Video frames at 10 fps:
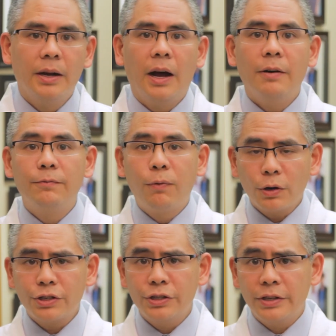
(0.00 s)

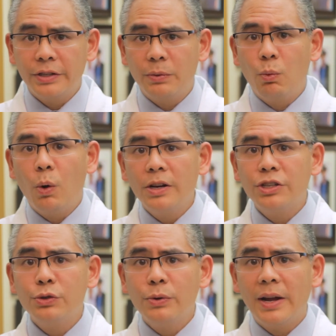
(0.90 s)
Unfortunately,
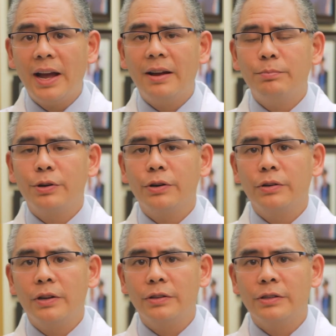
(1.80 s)
once you have
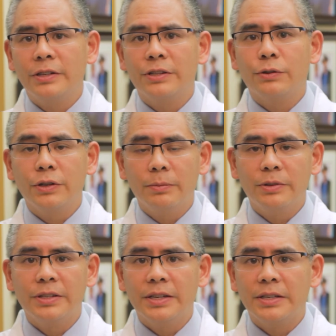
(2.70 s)
periodontal disease or gum
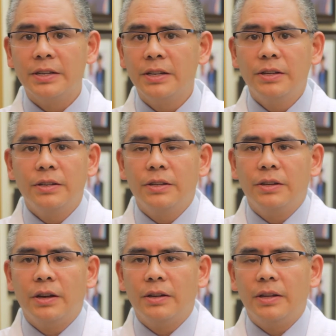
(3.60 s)
disease,
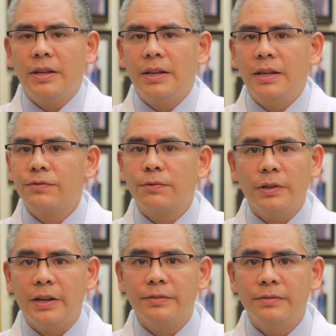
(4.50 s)
it's for life.